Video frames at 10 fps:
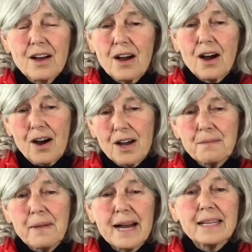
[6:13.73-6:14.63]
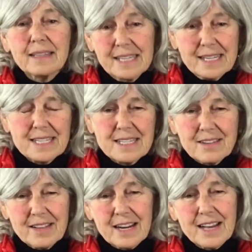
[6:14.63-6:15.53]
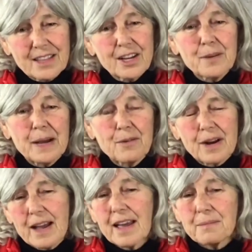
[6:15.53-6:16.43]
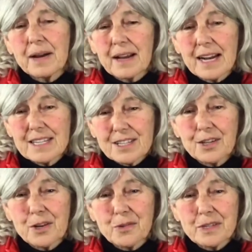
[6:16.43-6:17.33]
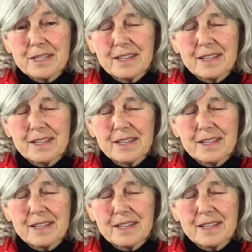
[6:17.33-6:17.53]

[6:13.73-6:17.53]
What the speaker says: on my list that I thought about when I had my eyes closed,